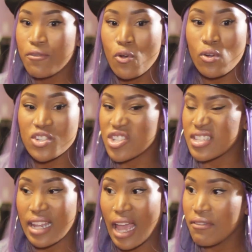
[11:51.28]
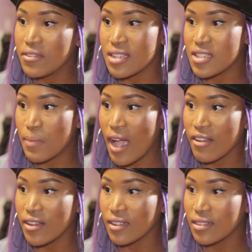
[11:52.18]
And of course, just life is
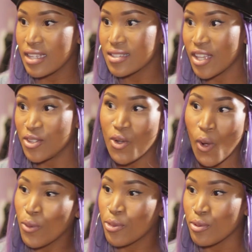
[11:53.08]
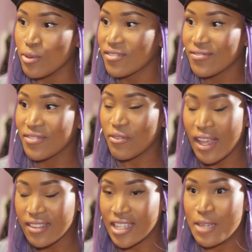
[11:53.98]
inspiring. Things that you go through,
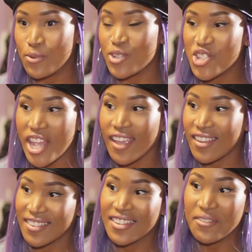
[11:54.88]
feel like they keep you in check.